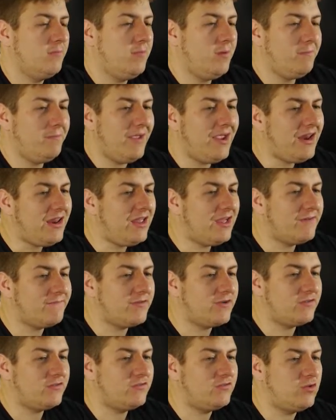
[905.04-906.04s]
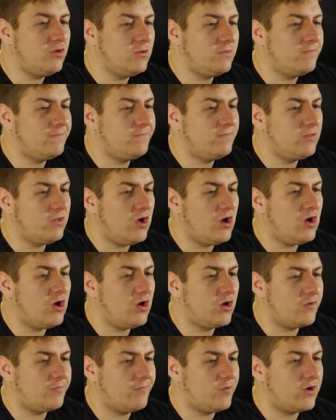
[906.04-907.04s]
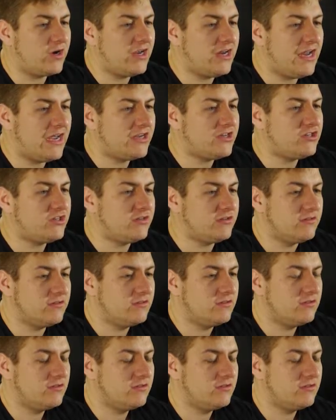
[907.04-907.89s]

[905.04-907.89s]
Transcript: But many of us do long for connections.